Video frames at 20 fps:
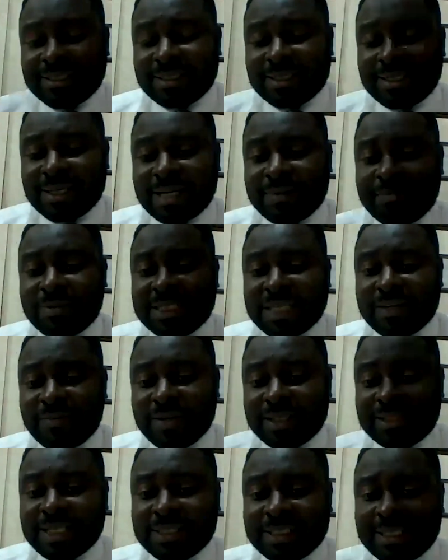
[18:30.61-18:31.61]
I must
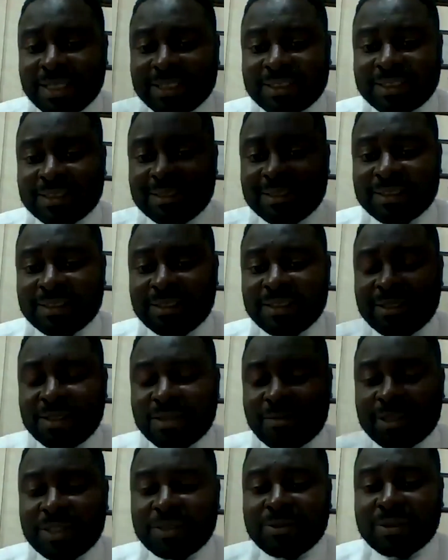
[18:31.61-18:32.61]
emphasize that
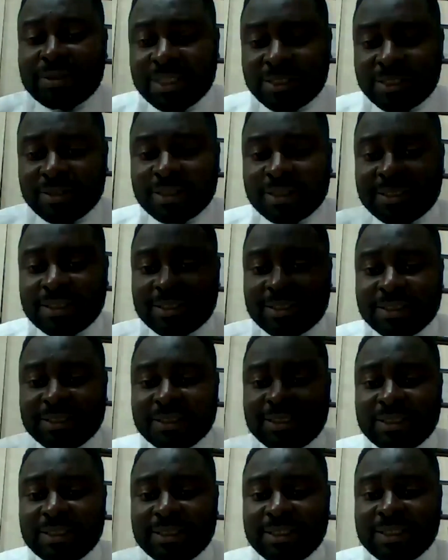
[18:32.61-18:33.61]
corticosteroid
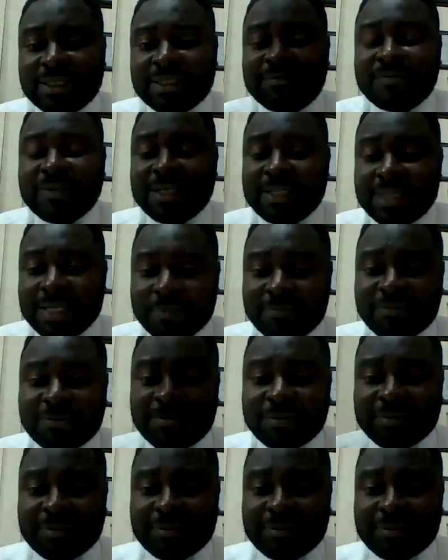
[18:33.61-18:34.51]
is very helpful.